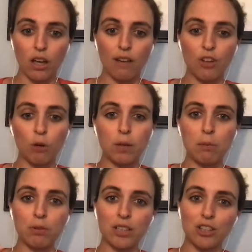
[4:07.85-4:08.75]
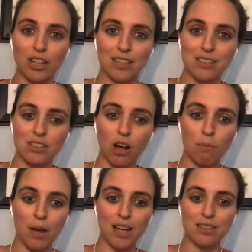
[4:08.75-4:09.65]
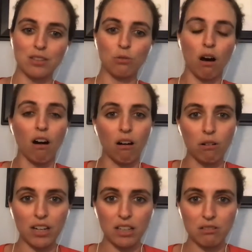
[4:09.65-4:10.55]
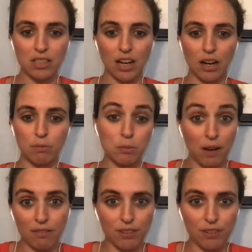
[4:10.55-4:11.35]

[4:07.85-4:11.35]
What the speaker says: If there are people in your install base who are already using HubSpot,